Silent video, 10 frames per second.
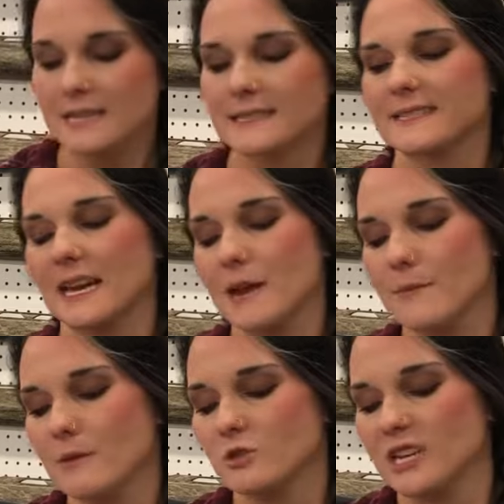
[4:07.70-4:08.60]
Sam
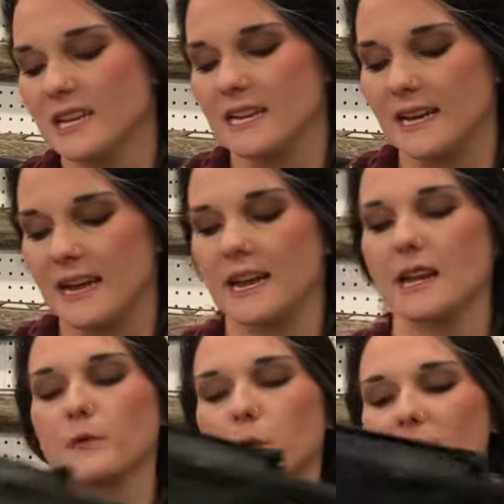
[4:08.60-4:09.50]
MG in
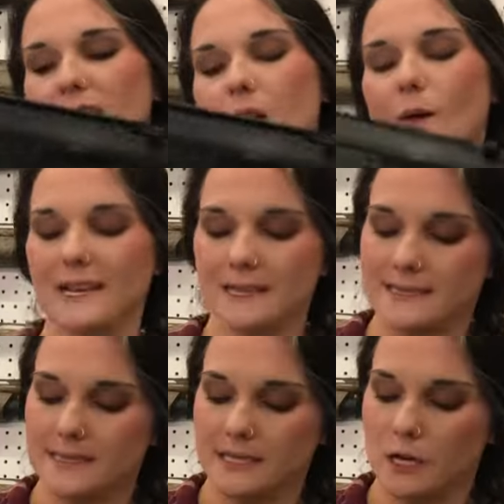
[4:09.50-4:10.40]
308. This
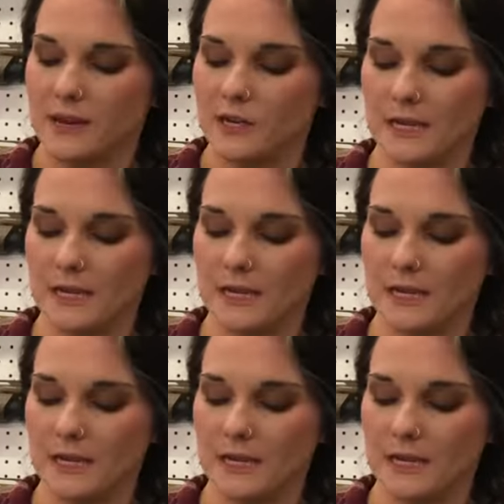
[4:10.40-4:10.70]
is going to be your